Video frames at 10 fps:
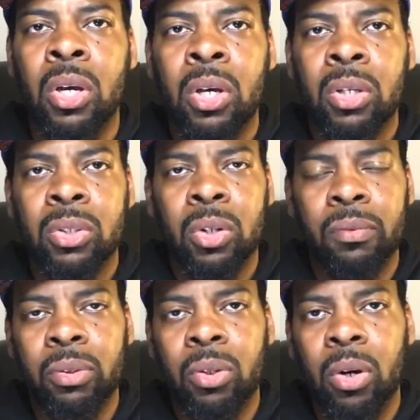So
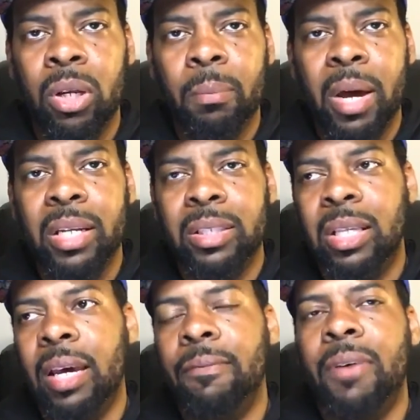if you know anybody that's
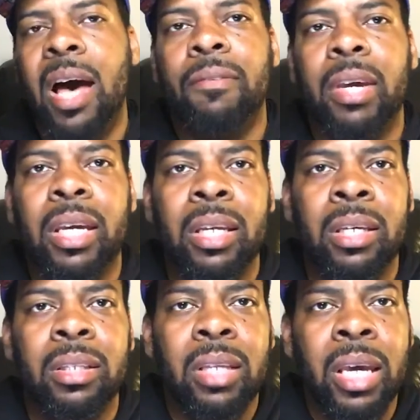like
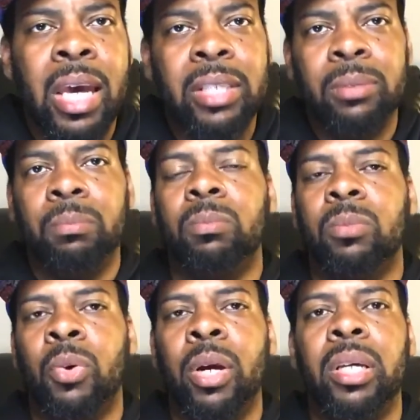580, they have some
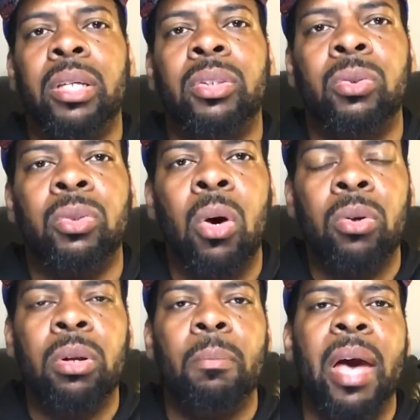credit issues
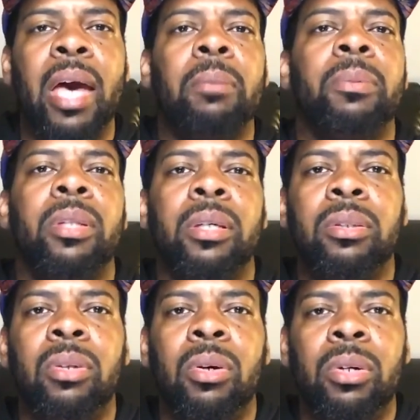holding them back, but their
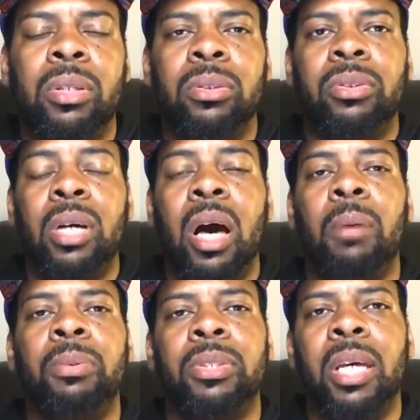
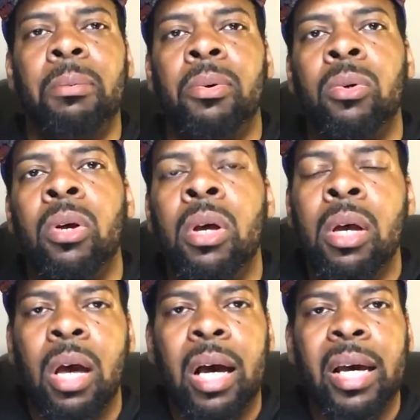job is stable,
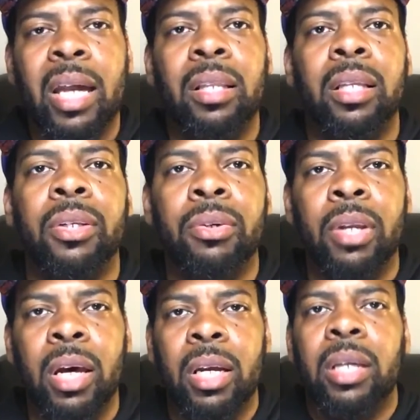I got a lender
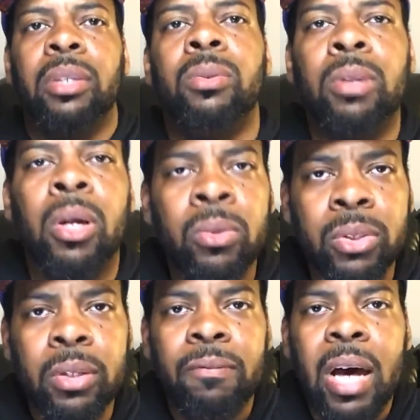now that can do loans
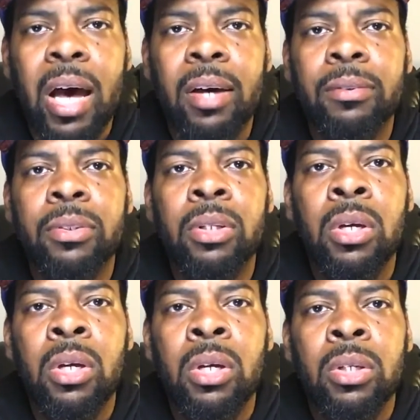in the 5s.
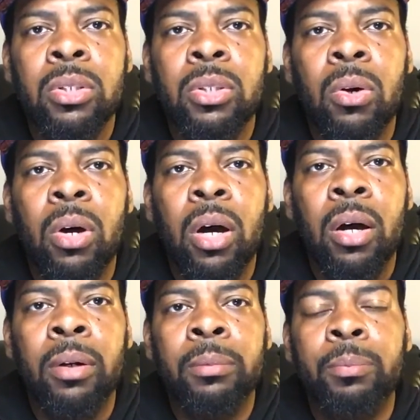So
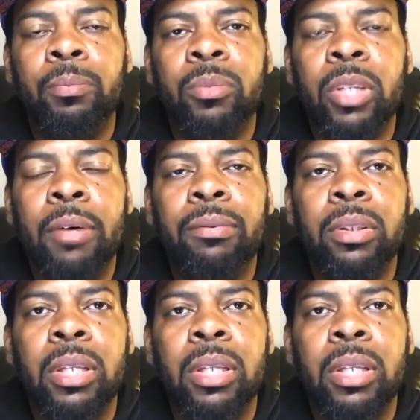definitely